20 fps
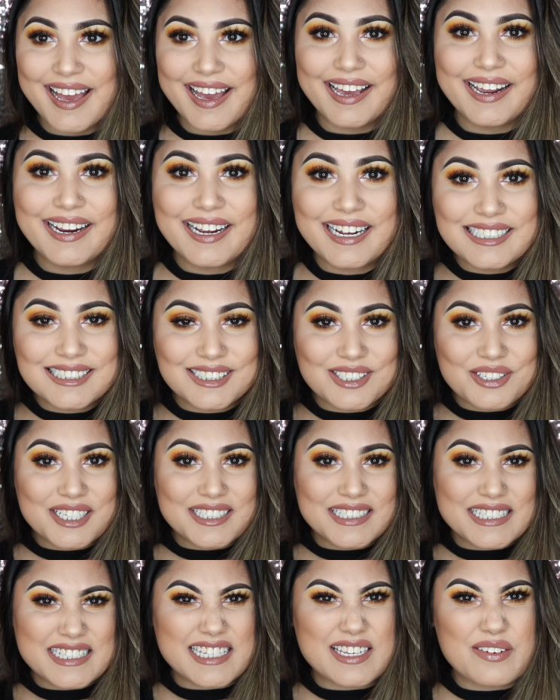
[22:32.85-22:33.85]
Hey guys, so
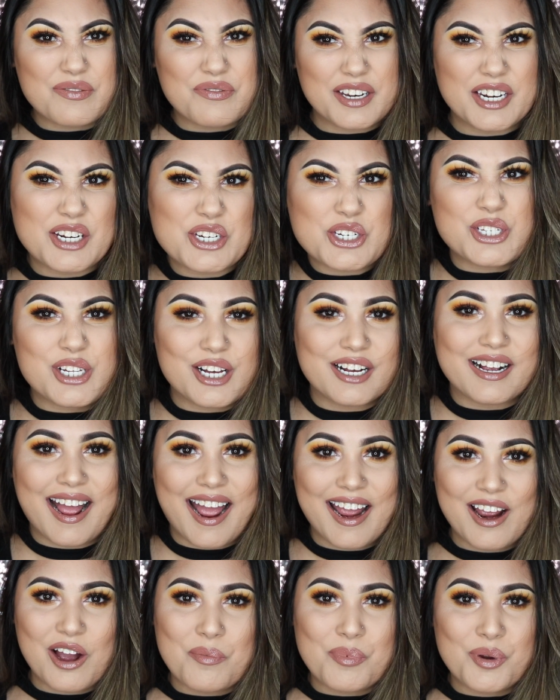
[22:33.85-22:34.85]
this is the finished look.
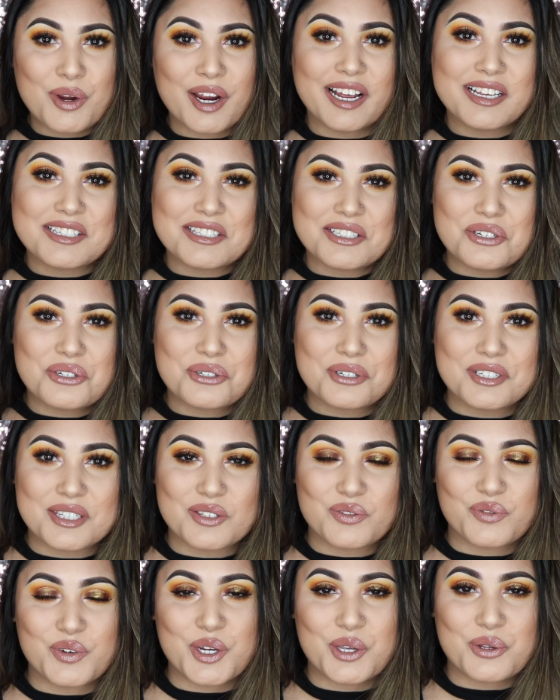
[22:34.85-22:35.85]
I hope you guys enjoyed
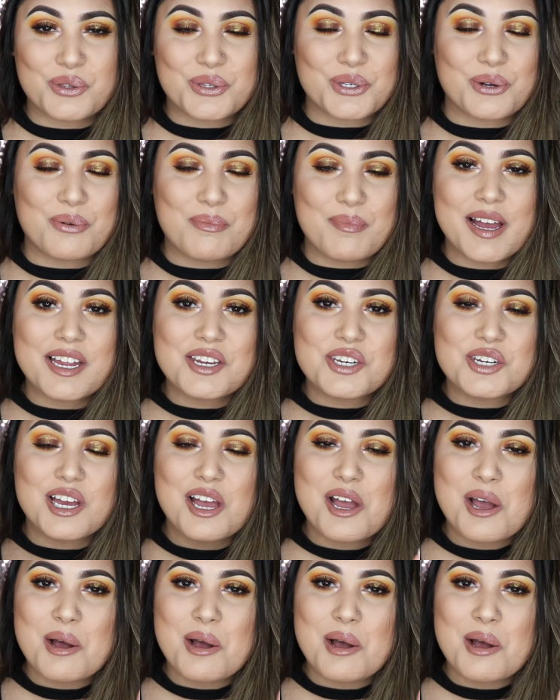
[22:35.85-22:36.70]
this video so much.